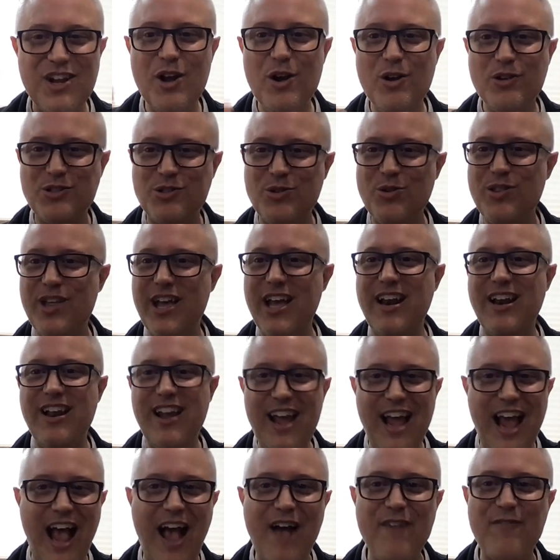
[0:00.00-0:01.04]
so that
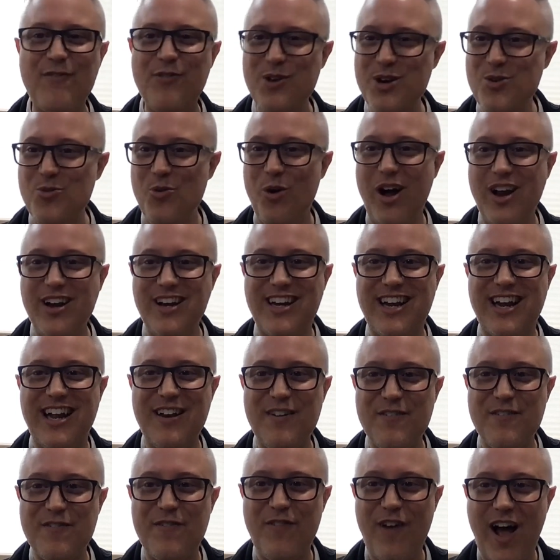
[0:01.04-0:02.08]
everyone can
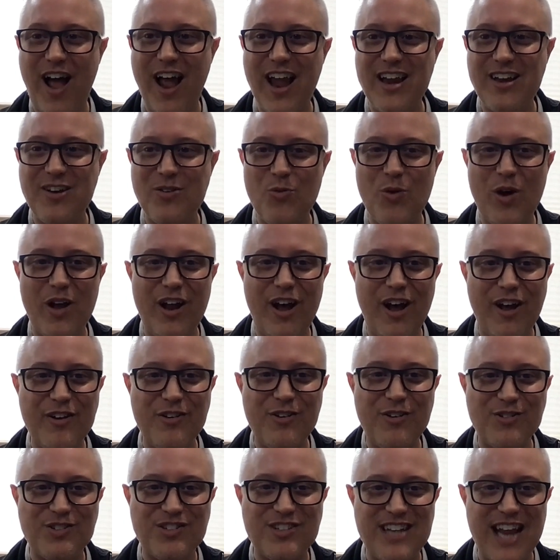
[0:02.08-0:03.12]
find what
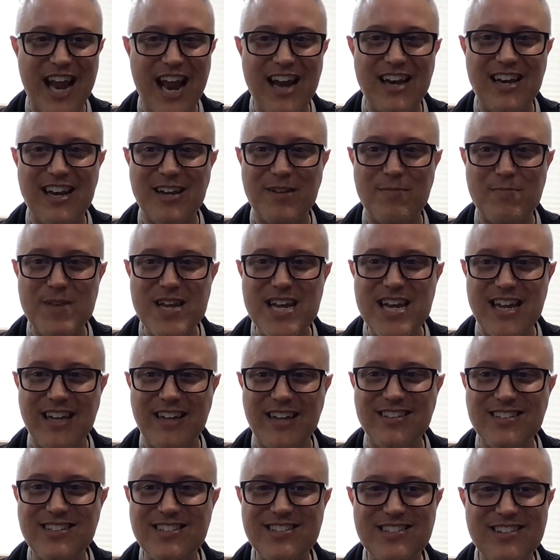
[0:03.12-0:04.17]
understanding
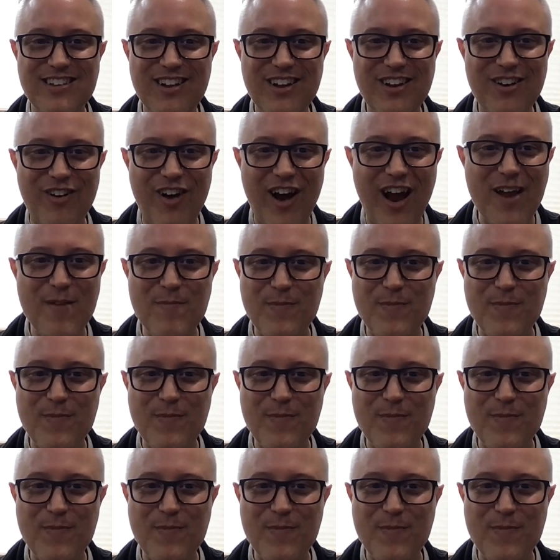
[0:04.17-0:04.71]
means, right?